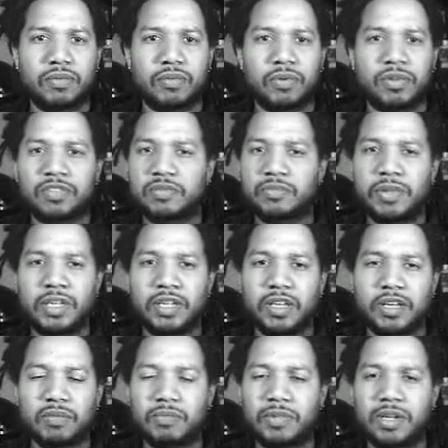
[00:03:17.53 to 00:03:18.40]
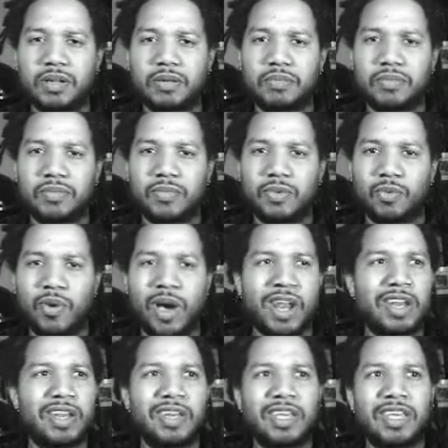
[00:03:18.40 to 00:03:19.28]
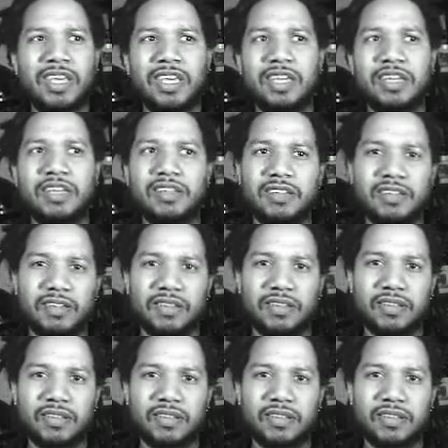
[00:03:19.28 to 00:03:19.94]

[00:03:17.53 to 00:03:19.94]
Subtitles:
what's the big hubbub? Why the need?